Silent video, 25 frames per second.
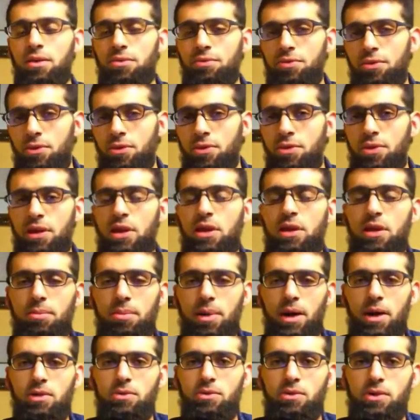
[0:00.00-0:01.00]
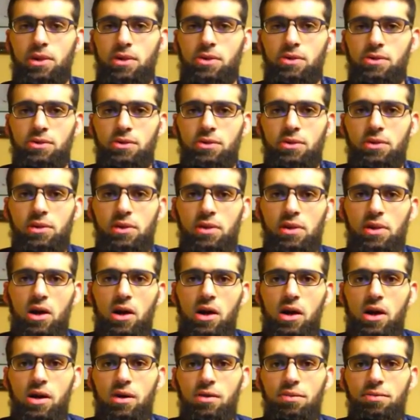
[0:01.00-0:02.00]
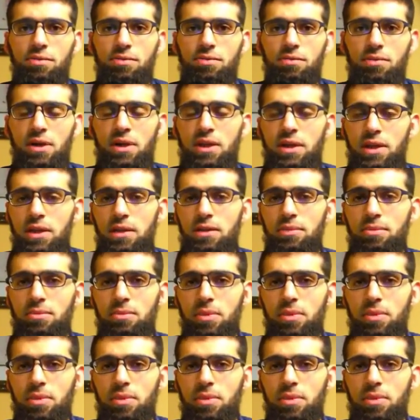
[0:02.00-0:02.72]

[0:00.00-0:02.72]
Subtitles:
if you think about this of really